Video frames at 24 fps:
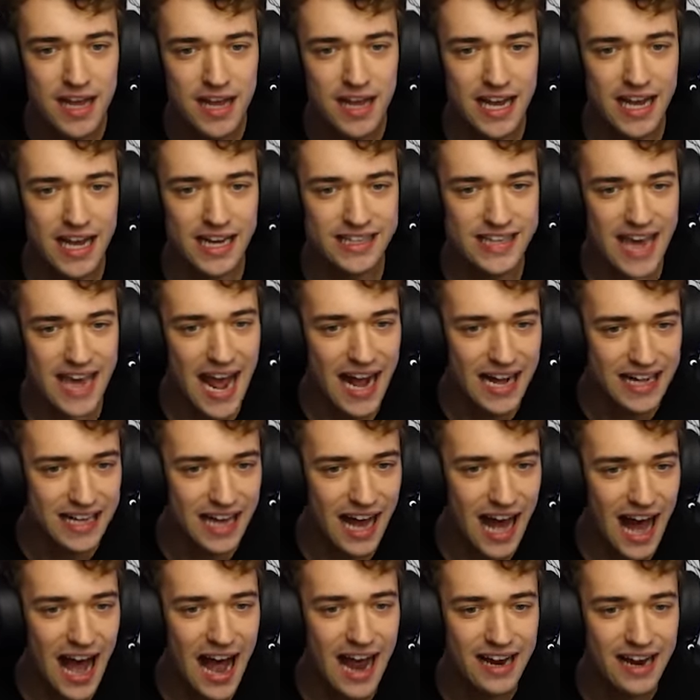Hit that
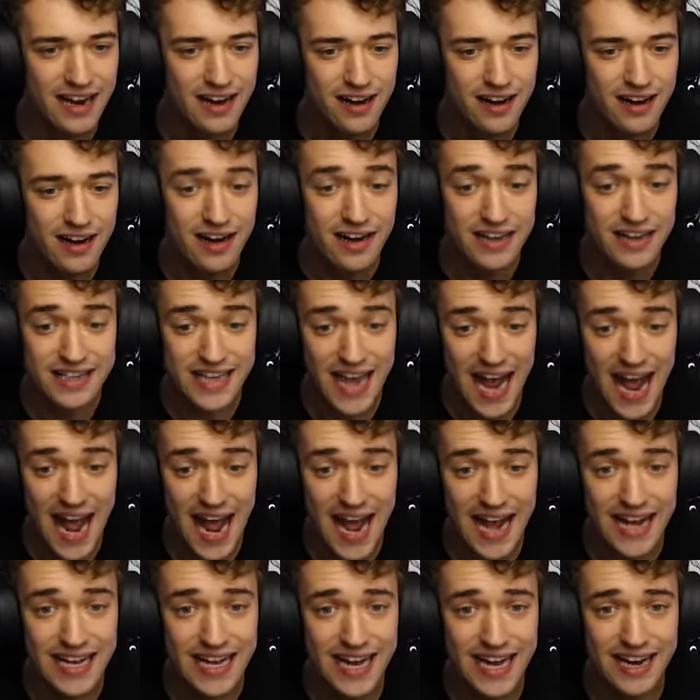guy.
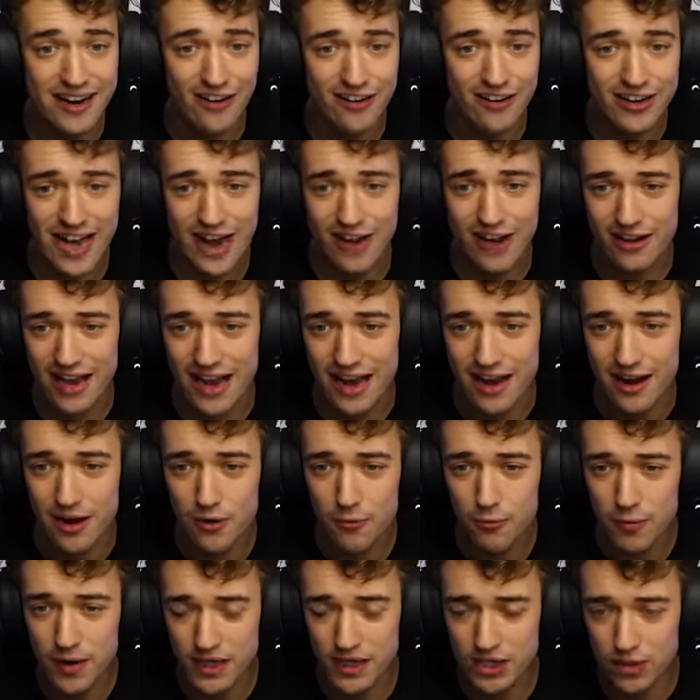Dang it! Okay, okay.
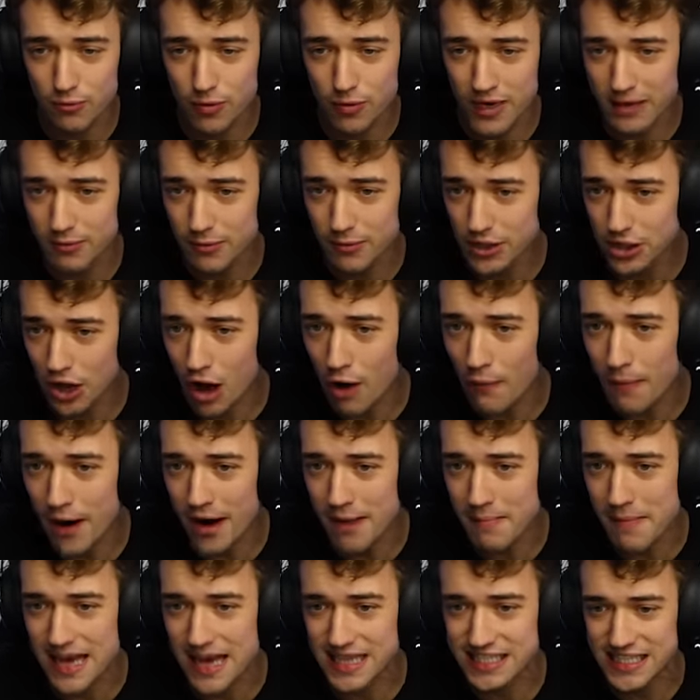We we, we don't want
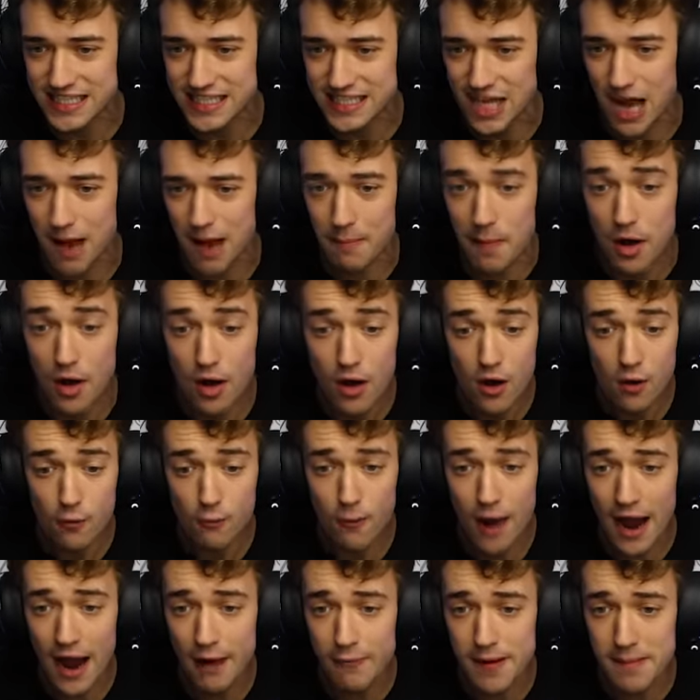to mess this up.
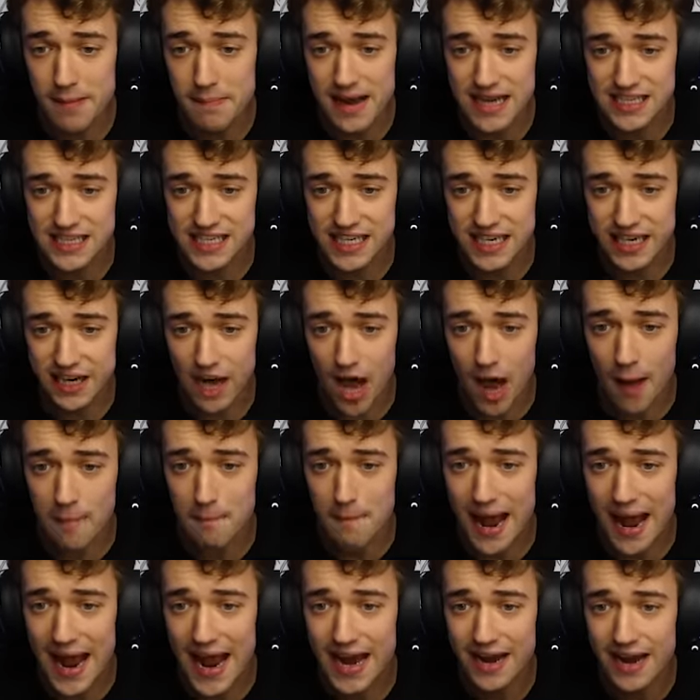Why are we messing it up,
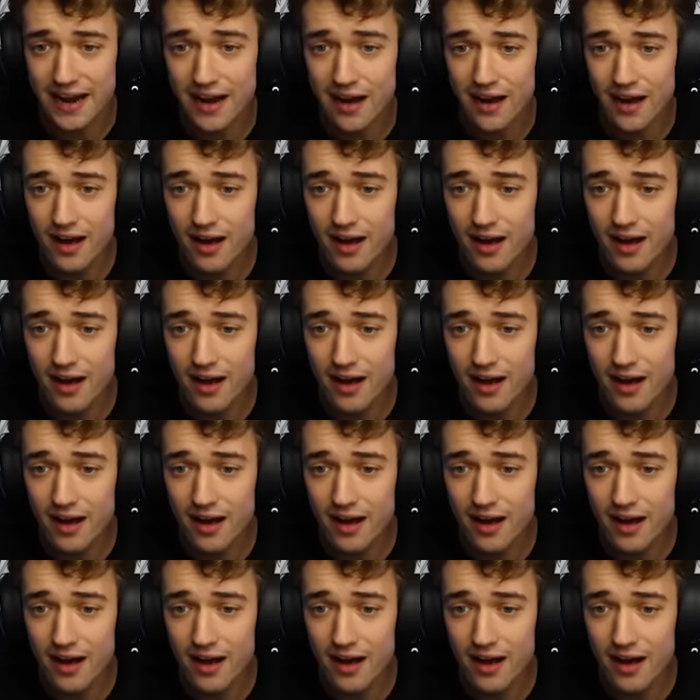man?